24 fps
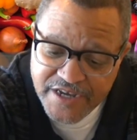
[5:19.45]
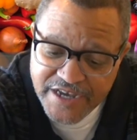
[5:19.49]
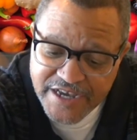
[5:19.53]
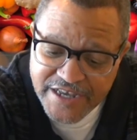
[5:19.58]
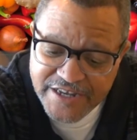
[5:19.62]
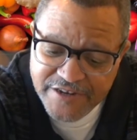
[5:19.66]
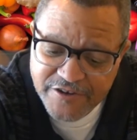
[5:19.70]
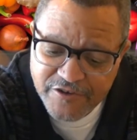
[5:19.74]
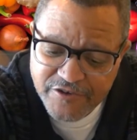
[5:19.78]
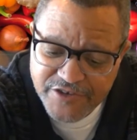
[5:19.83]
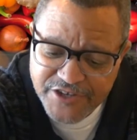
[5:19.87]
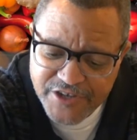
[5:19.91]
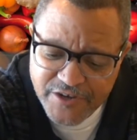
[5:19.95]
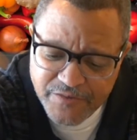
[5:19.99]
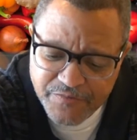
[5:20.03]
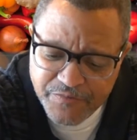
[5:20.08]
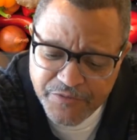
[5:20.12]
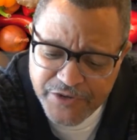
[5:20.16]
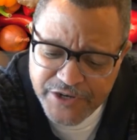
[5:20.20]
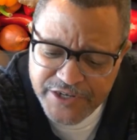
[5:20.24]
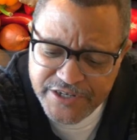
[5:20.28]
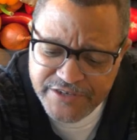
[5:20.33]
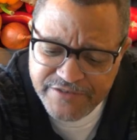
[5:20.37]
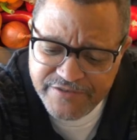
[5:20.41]
And they're
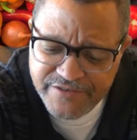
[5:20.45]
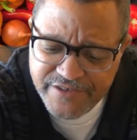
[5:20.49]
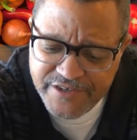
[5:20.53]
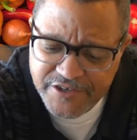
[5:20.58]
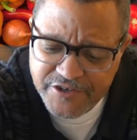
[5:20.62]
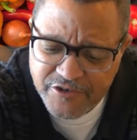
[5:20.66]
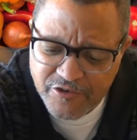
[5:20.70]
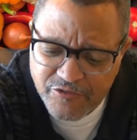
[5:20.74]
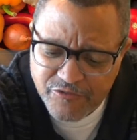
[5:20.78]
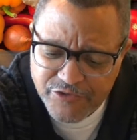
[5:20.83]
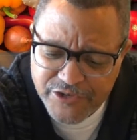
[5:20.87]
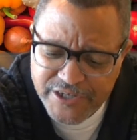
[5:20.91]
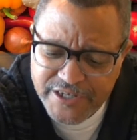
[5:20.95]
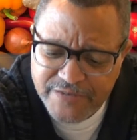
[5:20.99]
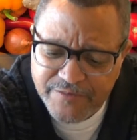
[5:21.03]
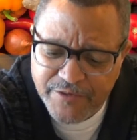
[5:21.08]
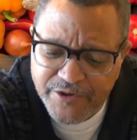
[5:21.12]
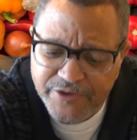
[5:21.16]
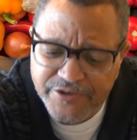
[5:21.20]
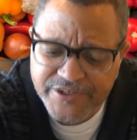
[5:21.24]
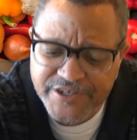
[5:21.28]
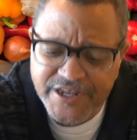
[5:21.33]
pretty, reasonable.